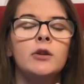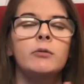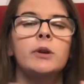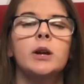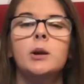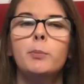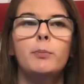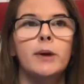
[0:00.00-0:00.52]
We
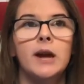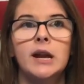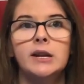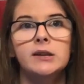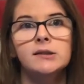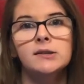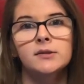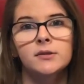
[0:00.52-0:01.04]
had a
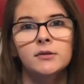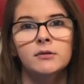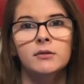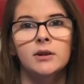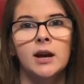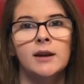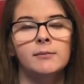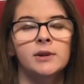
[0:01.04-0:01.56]
petting
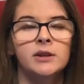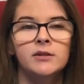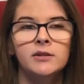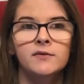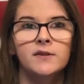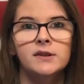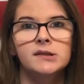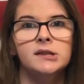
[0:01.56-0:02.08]
zoo at my
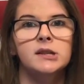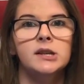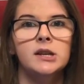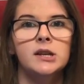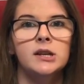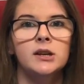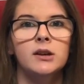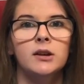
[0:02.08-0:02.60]

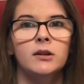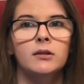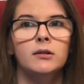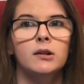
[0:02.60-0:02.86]
university